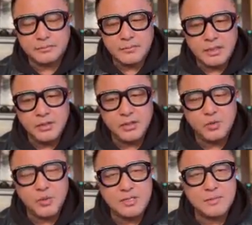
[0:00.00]
you know, it
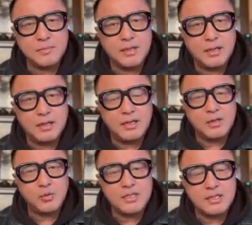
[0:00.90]

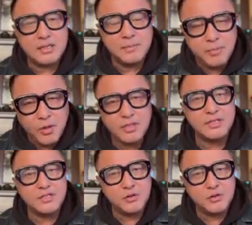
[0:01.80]
was important